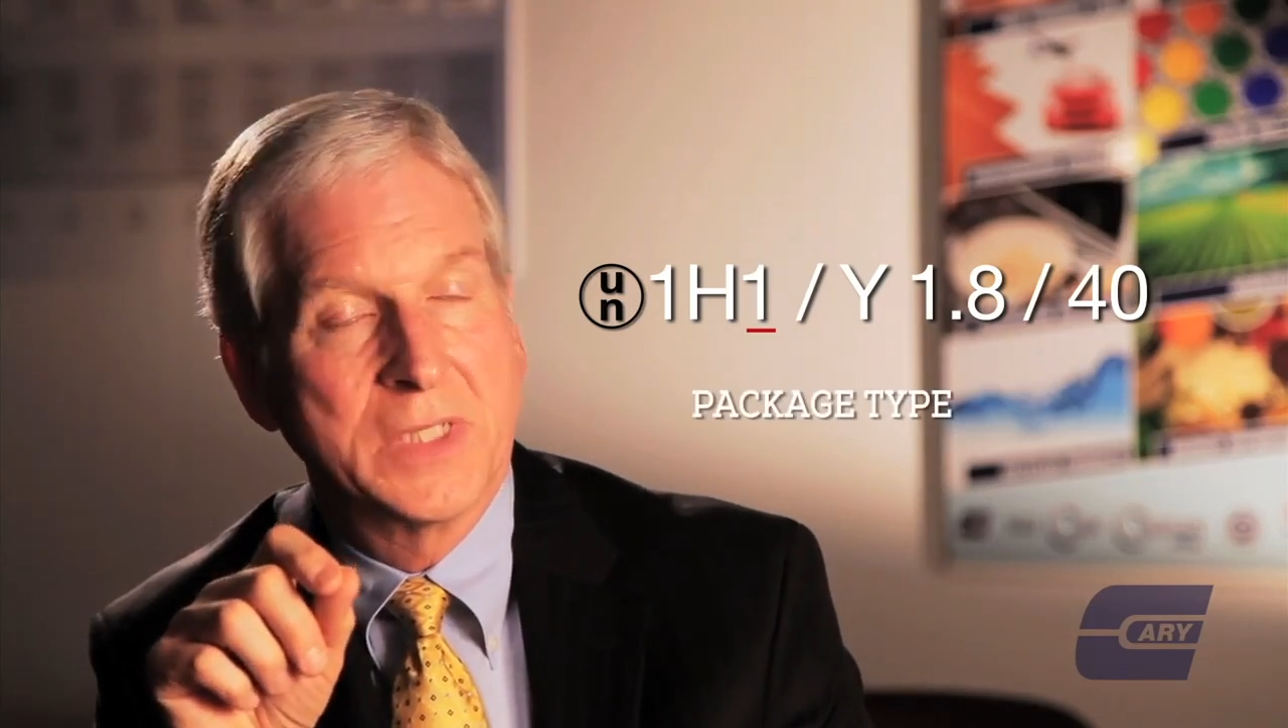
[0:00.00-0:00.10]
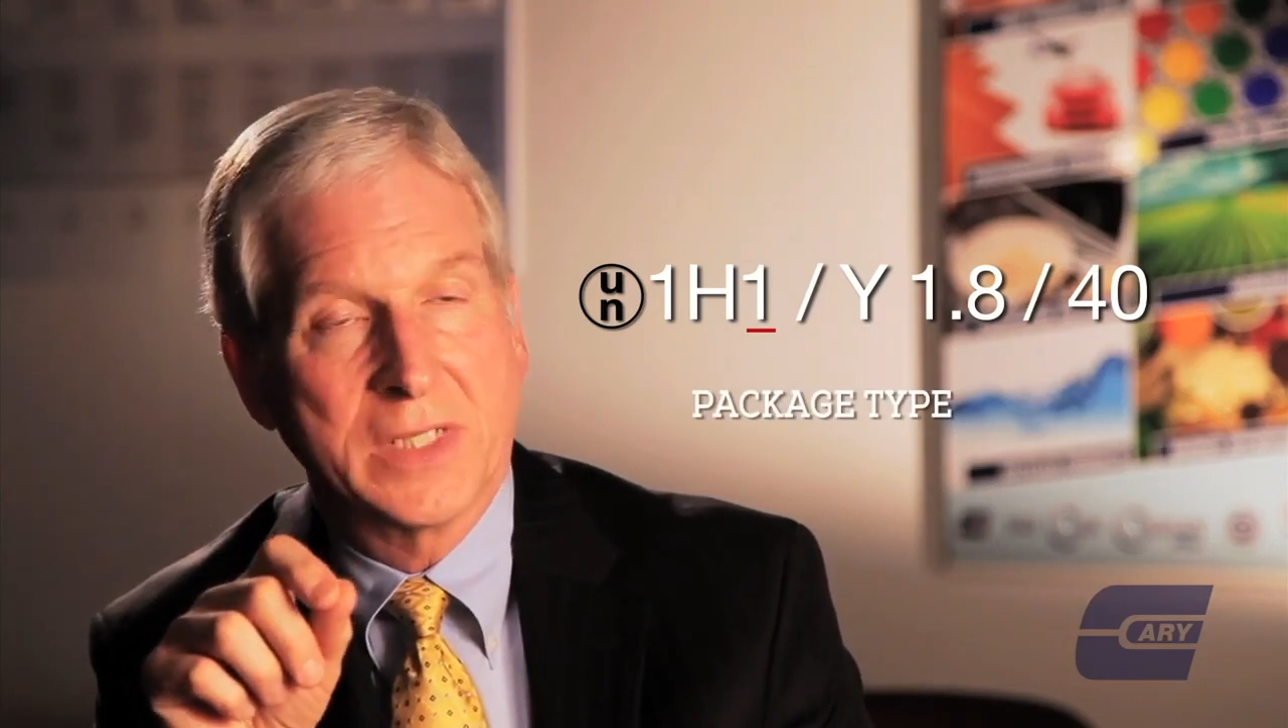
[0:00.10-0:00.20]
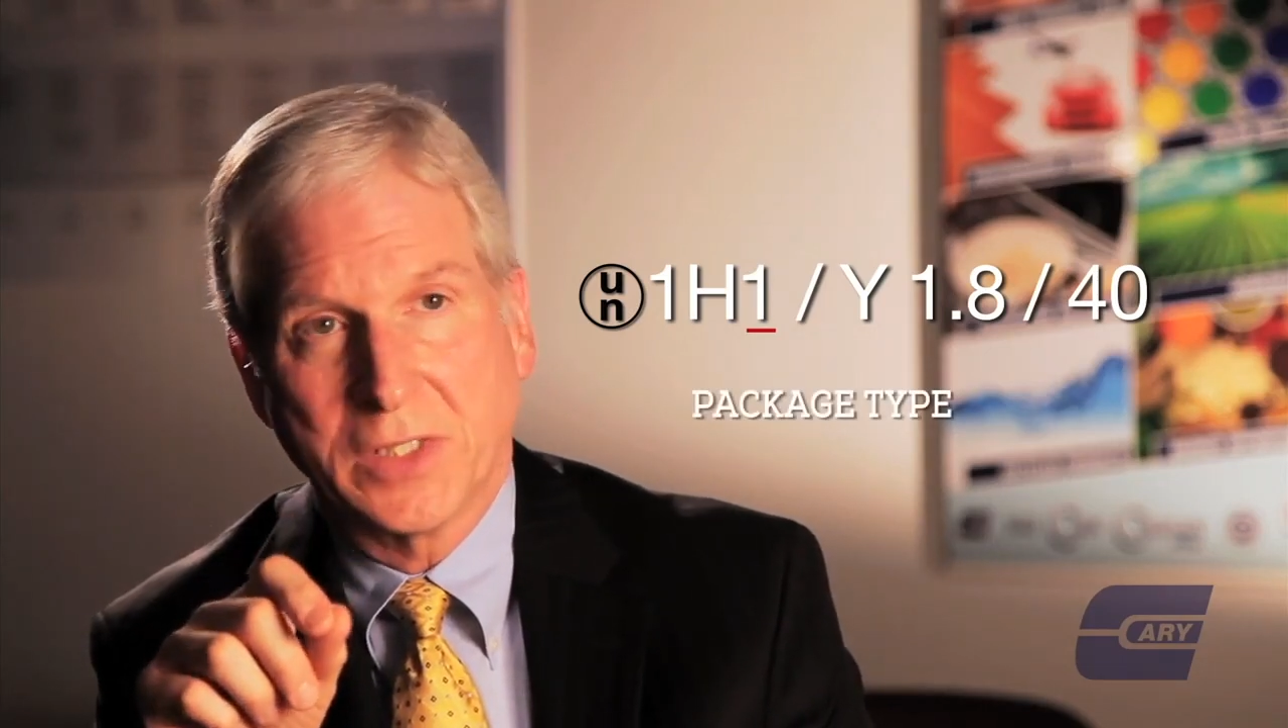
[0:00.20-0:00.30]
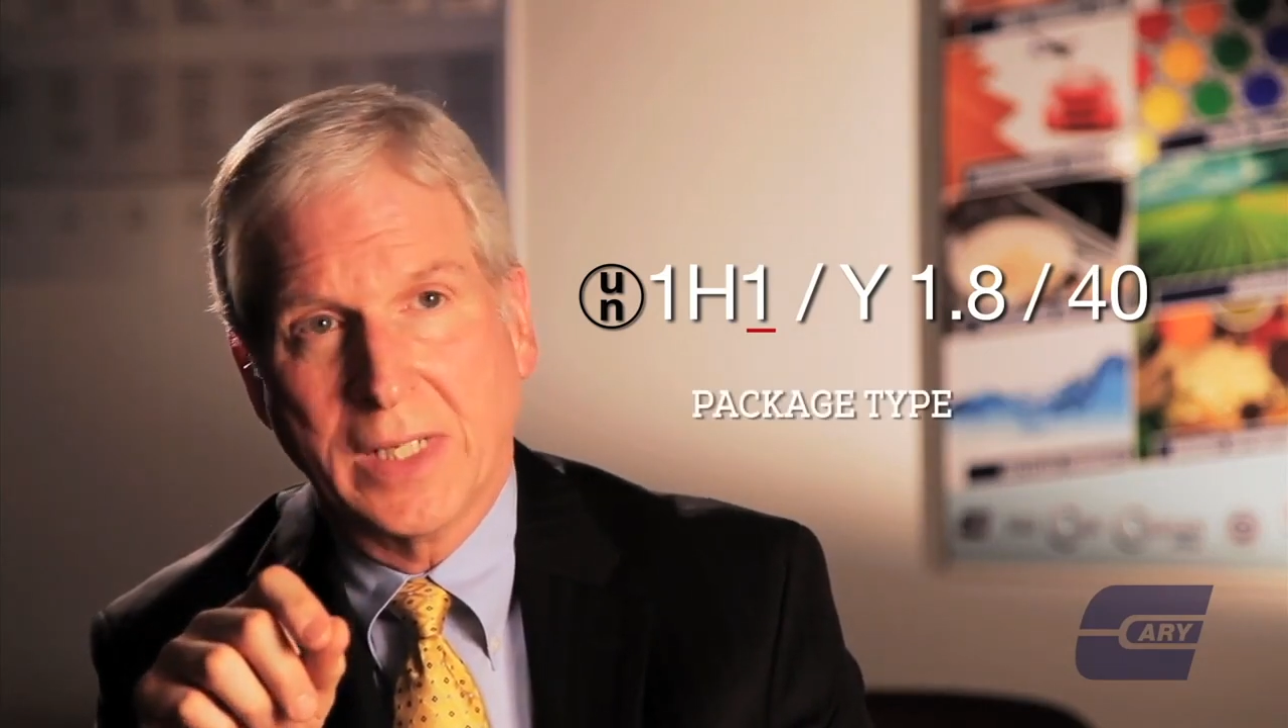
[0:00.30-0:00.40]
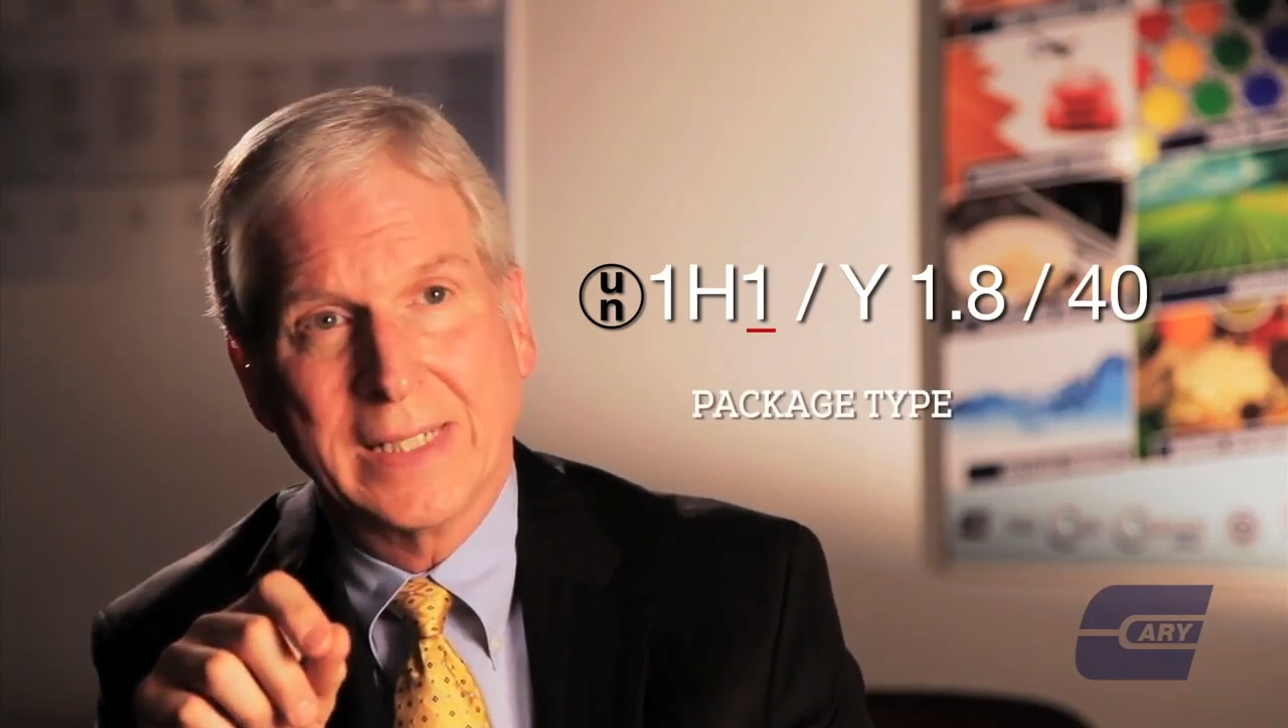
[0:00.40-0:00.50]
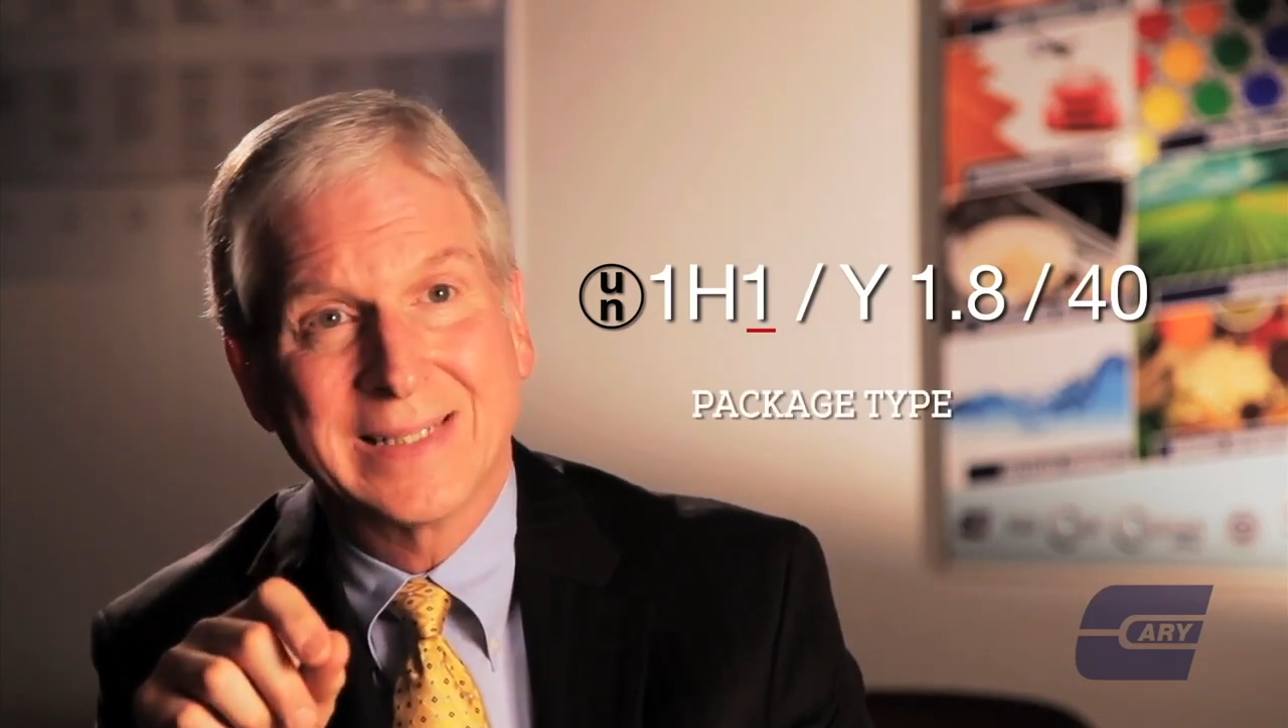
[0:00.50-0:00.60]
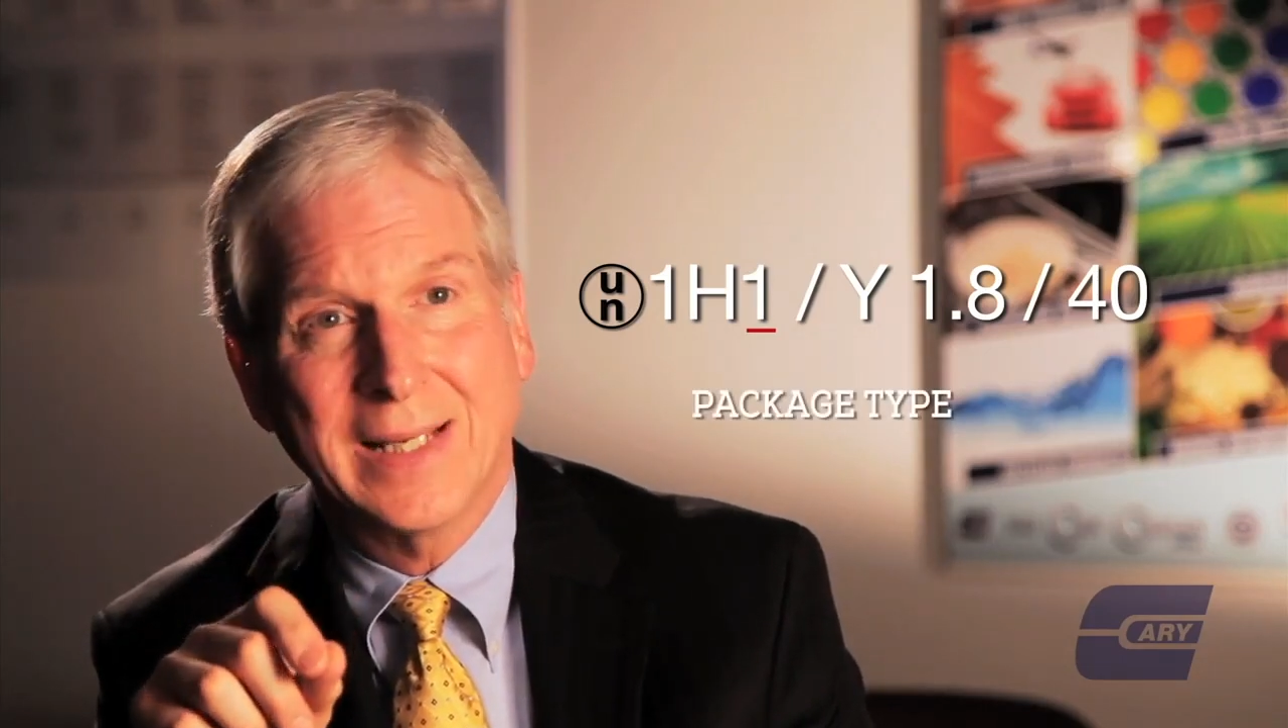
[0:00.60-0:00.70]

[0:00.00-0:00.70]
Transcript: designate